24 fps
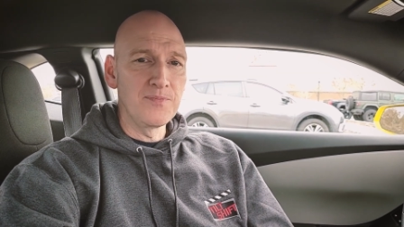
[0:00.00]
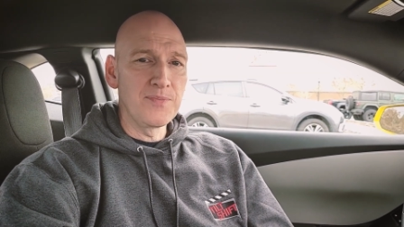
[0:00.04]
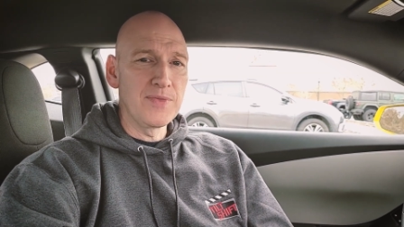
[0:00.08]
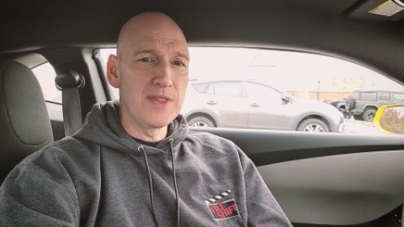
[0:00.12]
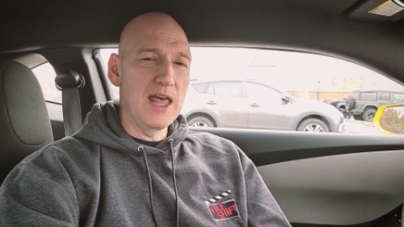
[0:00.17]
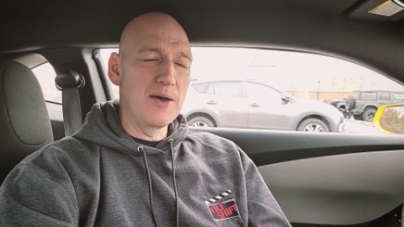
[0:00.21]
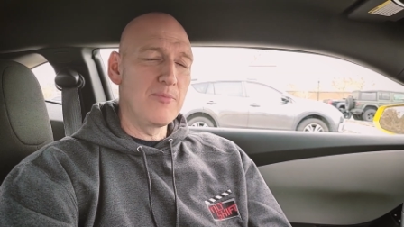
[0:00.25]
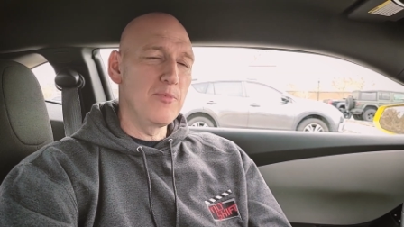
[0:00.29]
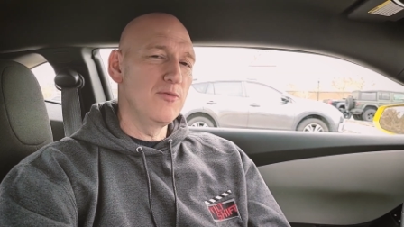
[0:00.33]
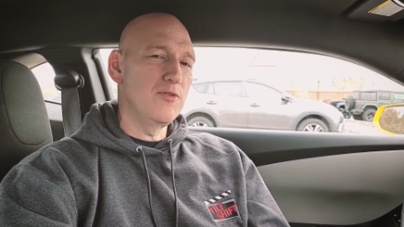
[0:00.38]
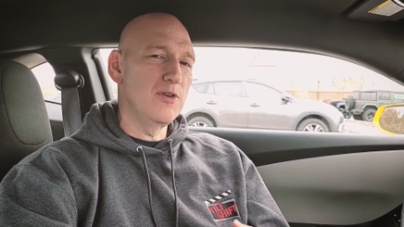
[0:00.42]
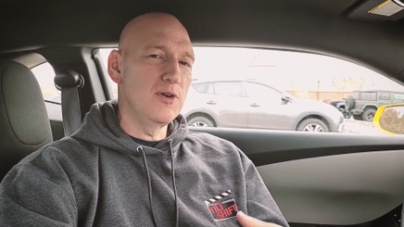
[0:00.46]

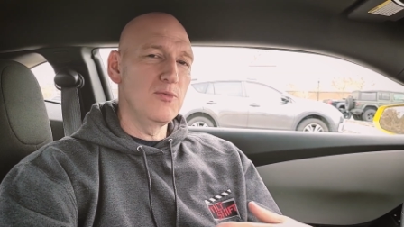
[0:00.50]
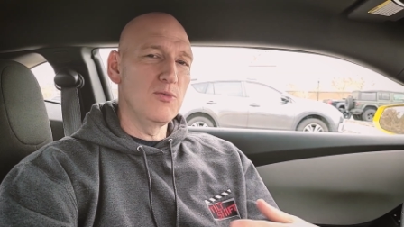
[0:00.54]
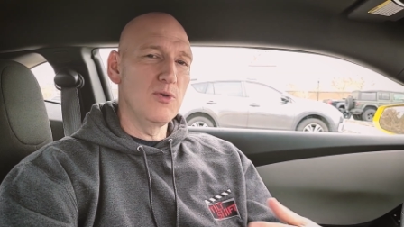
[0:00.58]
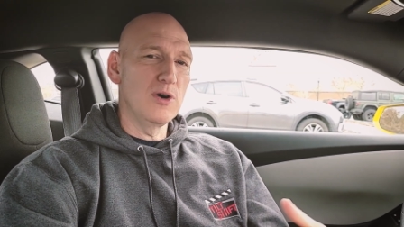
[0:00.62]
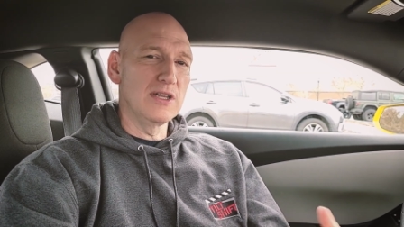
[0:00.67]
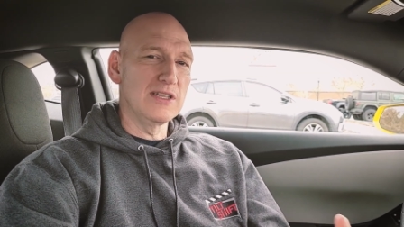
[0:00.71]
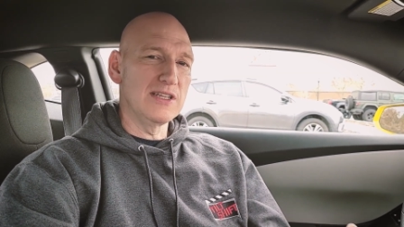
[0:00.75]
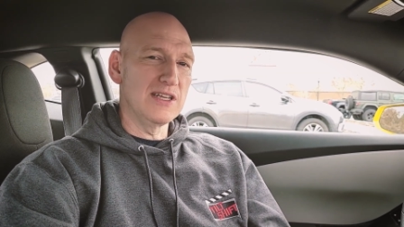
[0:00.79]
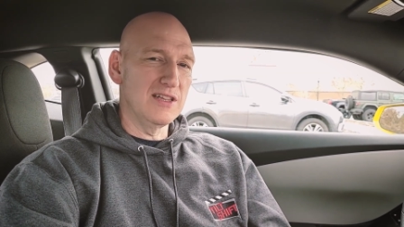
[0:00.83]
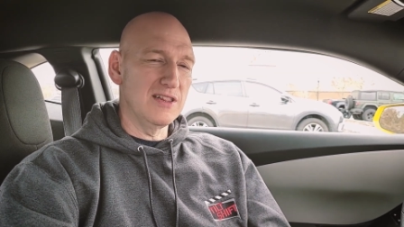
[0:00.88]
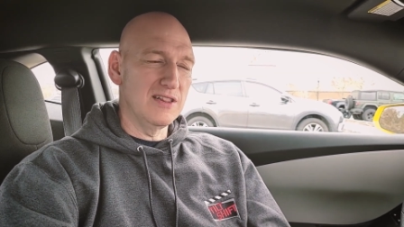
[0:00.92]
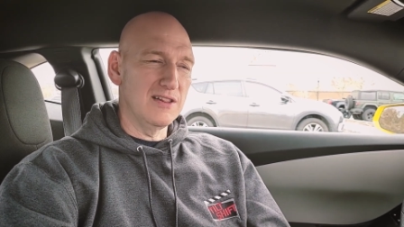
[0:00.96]
That movie
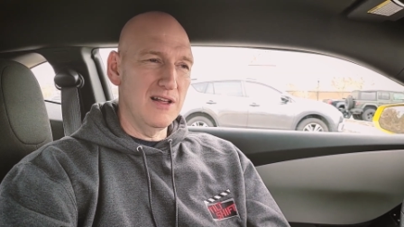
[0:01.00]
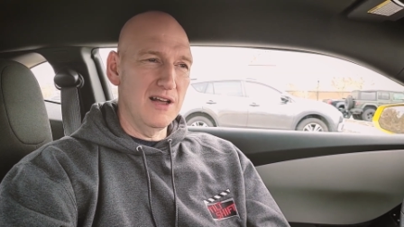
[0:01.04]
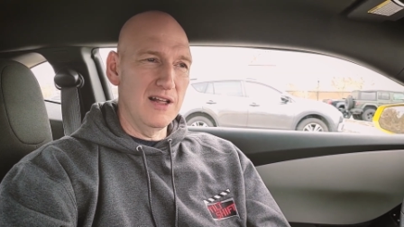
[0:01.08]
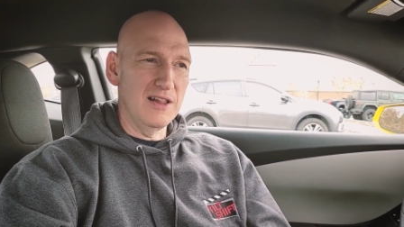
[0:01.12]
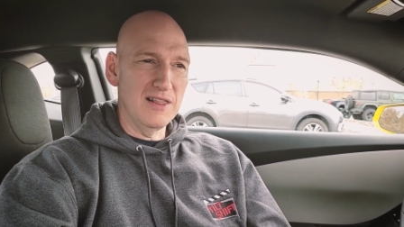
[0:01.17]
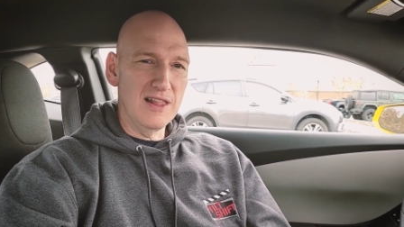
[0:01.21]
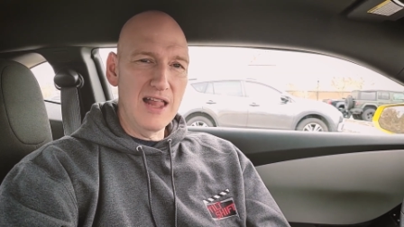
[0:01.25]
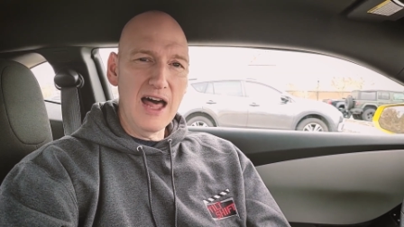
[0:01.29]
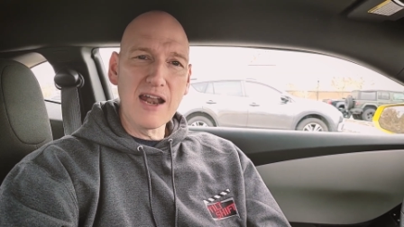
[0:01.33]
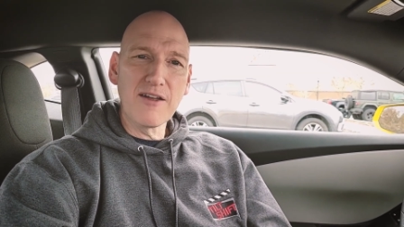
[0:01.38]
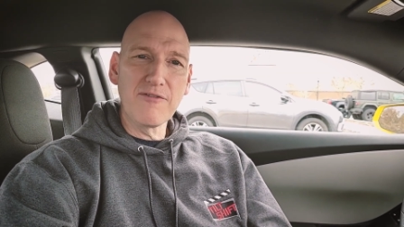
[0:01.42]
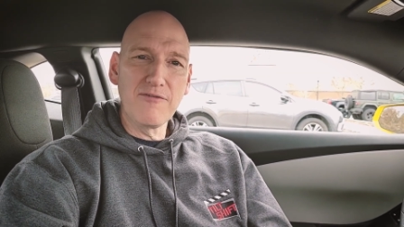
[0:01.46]
was a, a
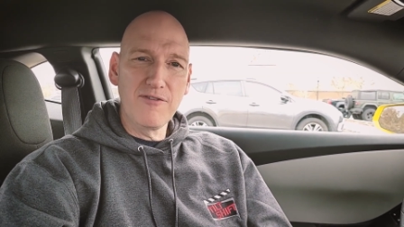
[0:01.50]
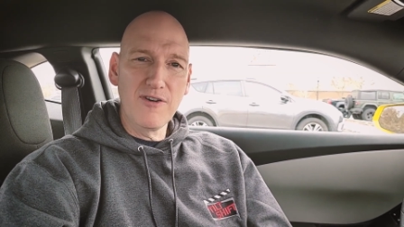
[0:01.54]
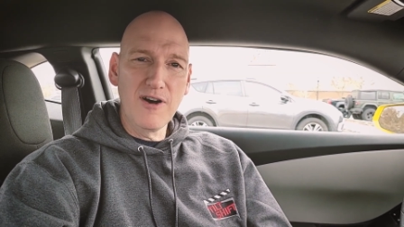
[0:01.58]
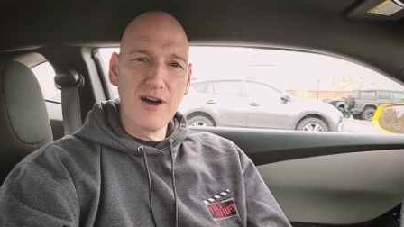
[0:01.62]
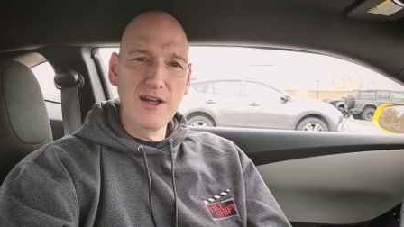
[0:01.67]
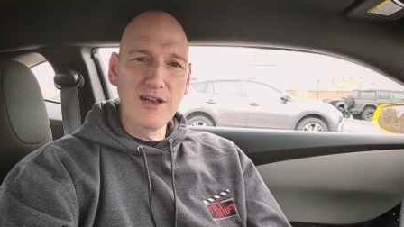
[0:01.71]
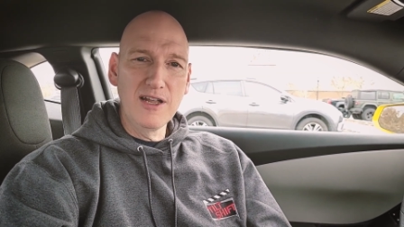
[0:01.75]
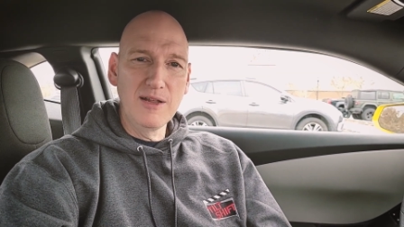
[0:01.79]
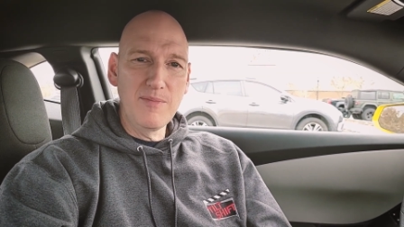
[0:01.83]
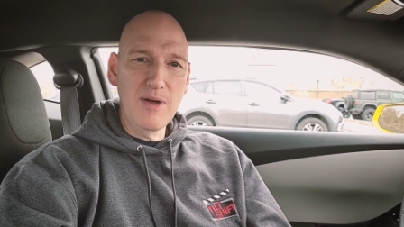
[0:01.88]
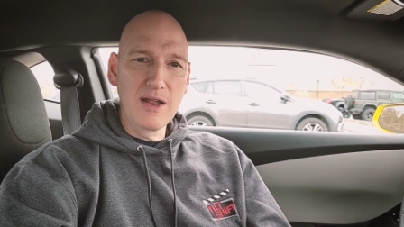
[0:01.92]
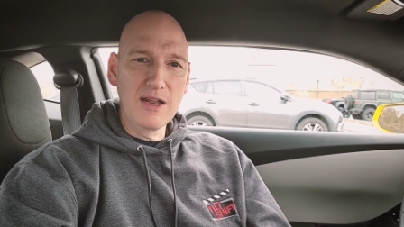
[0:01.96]
lot of
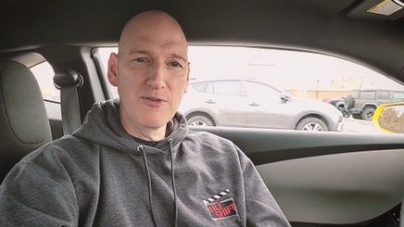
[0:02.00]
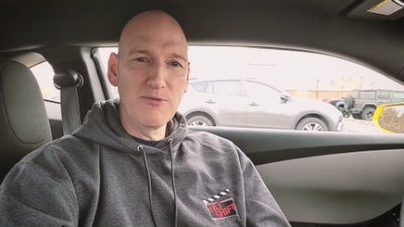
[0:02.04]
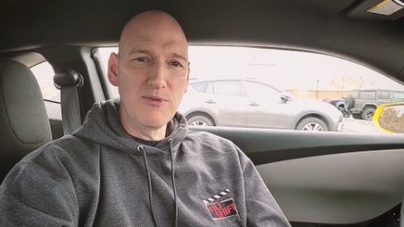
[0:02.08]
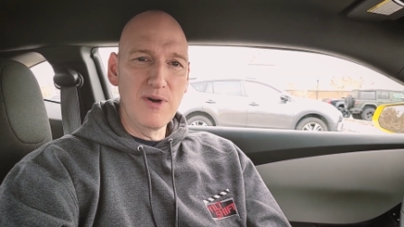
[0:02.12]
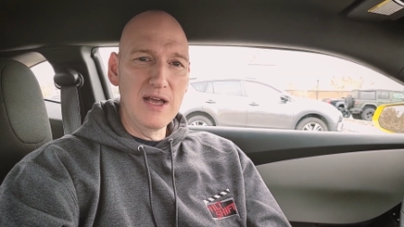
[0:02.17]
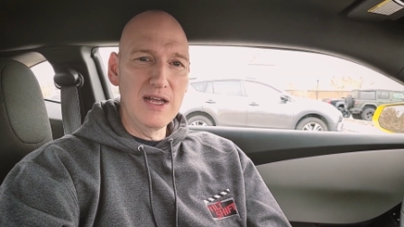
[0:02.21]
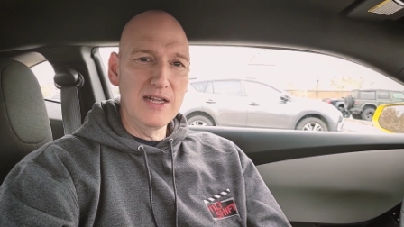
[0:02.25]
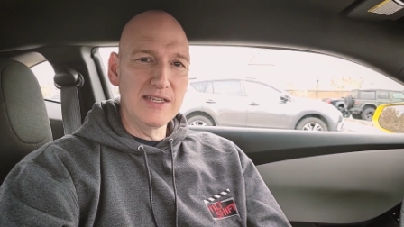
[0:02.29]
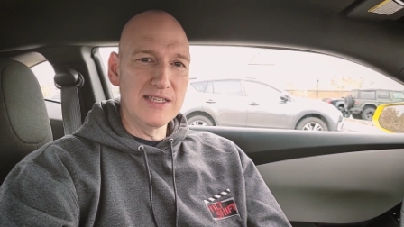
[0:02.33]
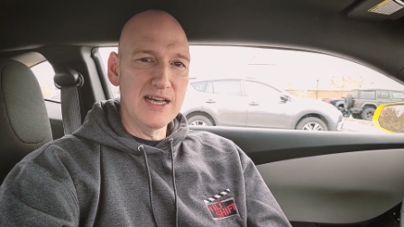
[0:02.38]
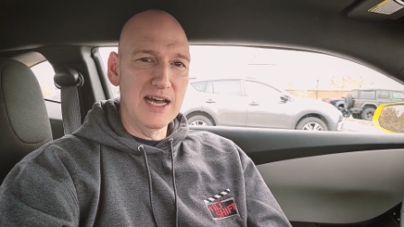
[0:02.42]
fun in many ways.